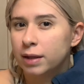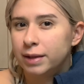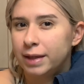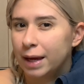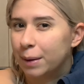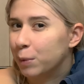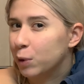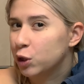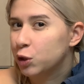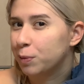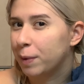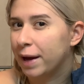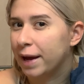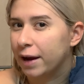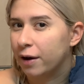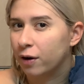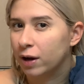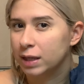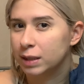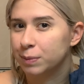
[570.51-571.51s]
damage my
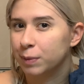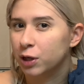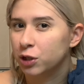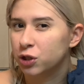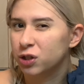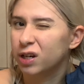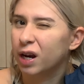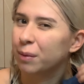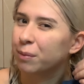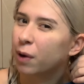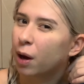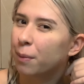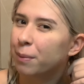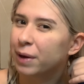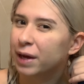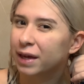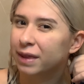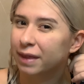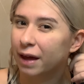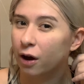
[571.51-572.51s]
hair as much and I'm not
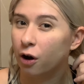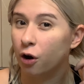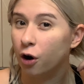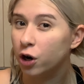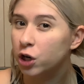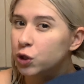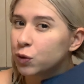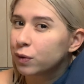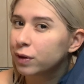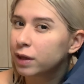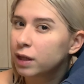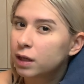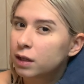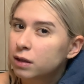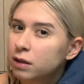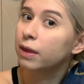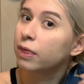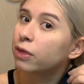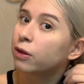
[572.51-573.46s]
being that harsh with it.